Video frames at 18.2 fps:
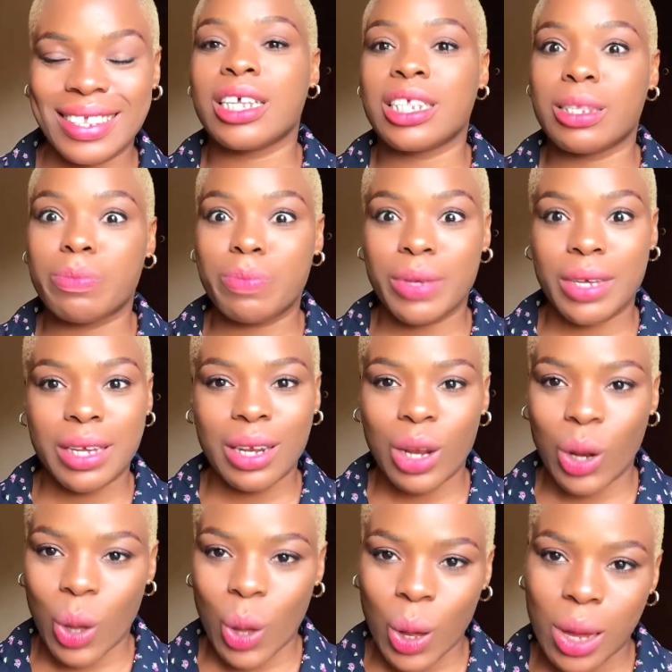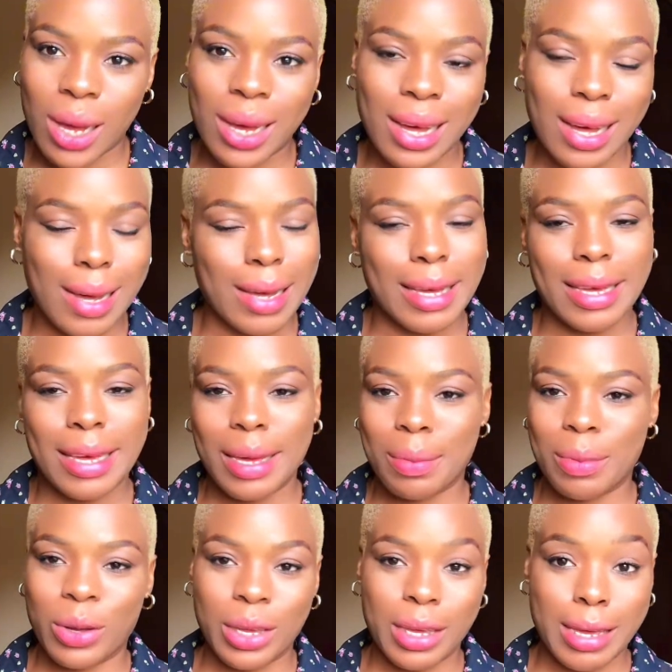It's been long I
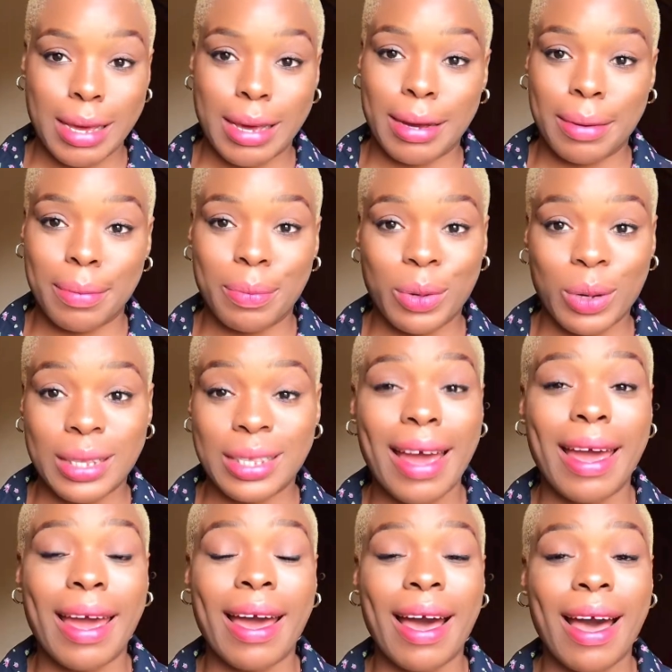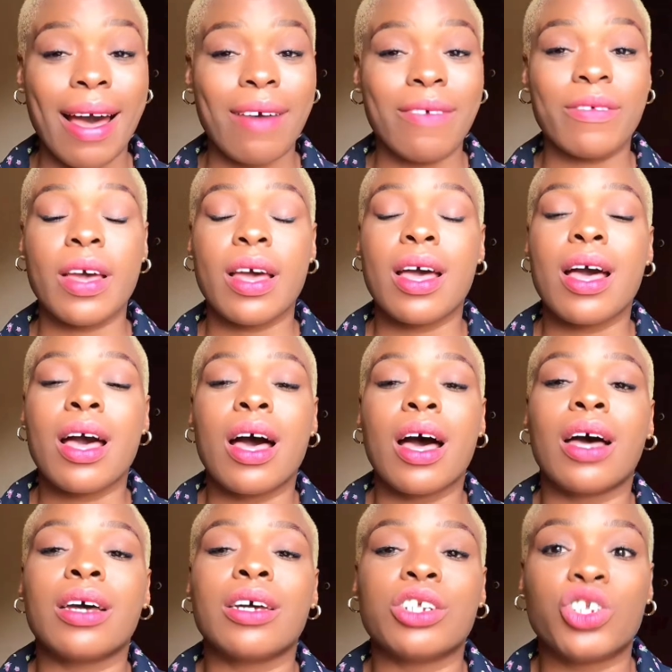came on here, but I have
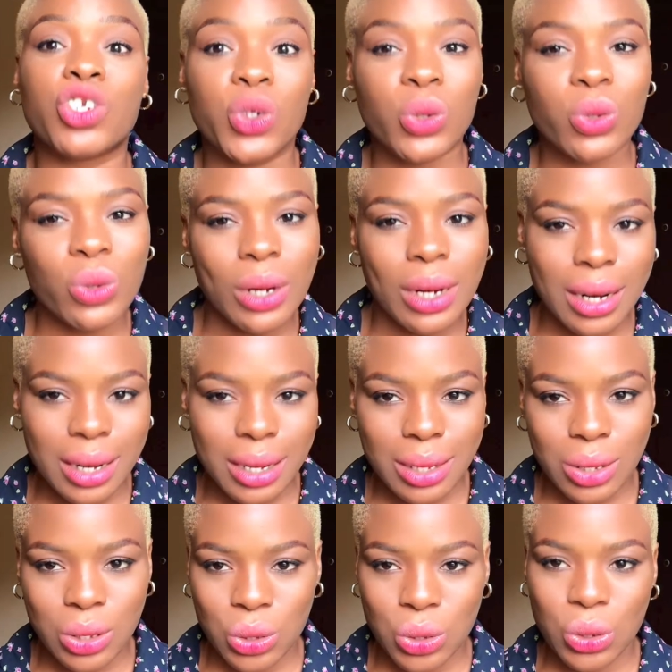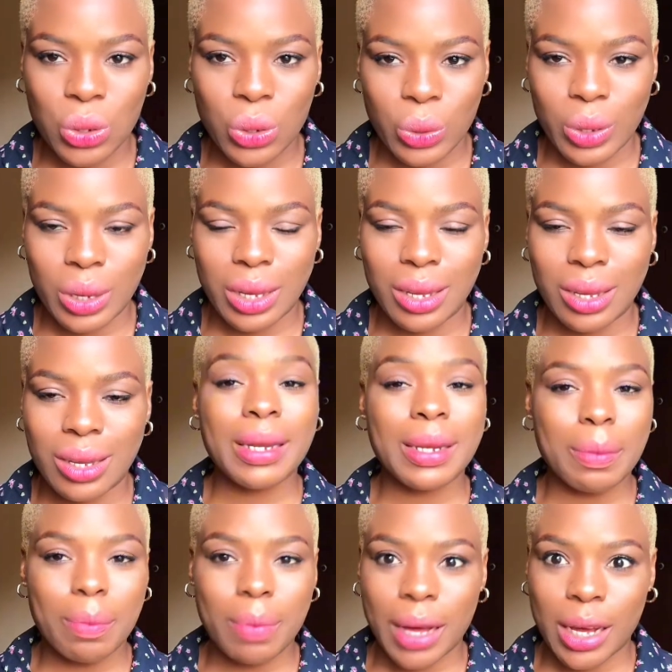a thrilling story. In
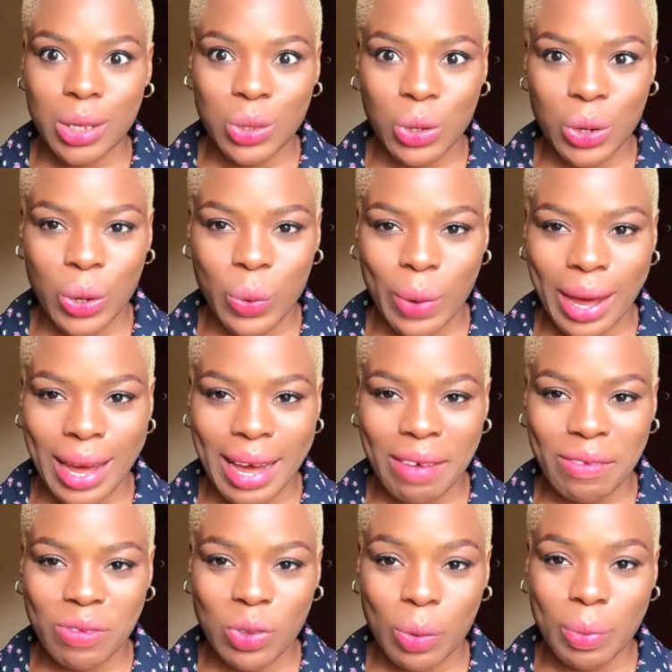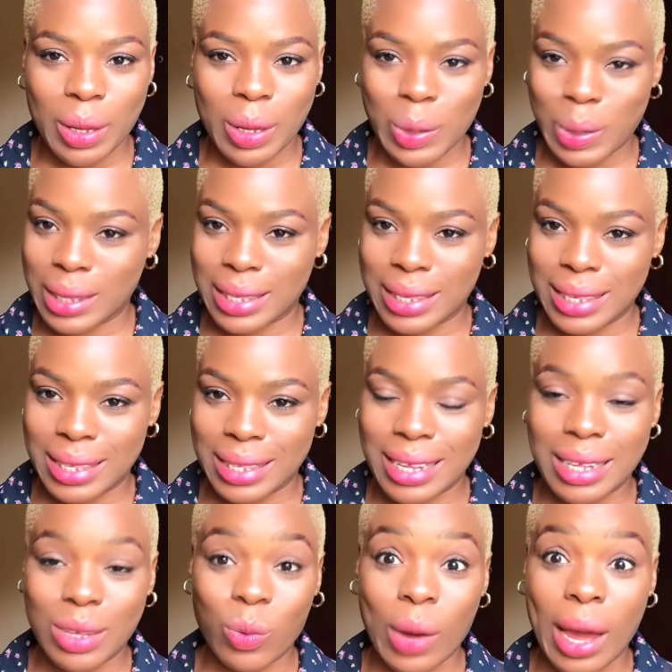the backstory why I've not been
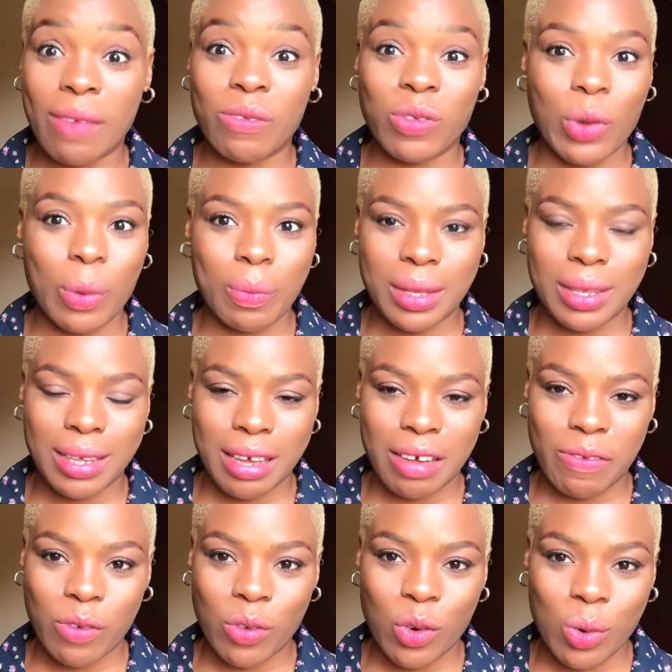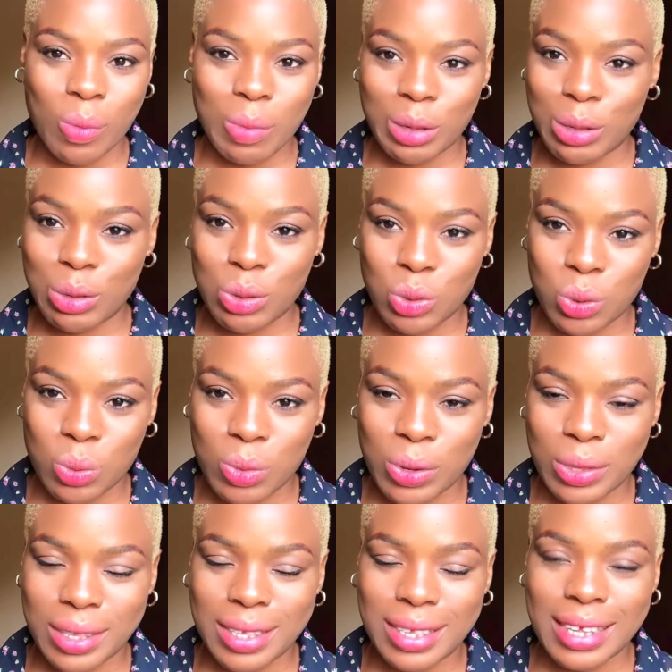consistent, why I've not been here for almost 2
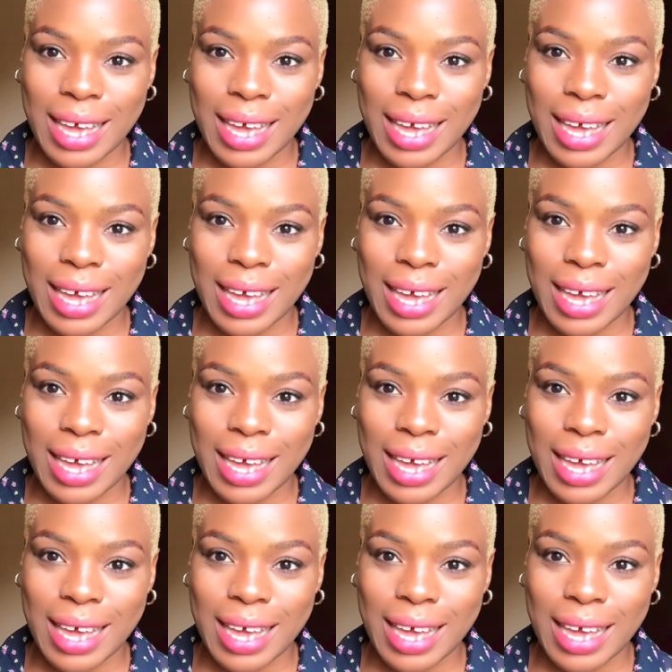months.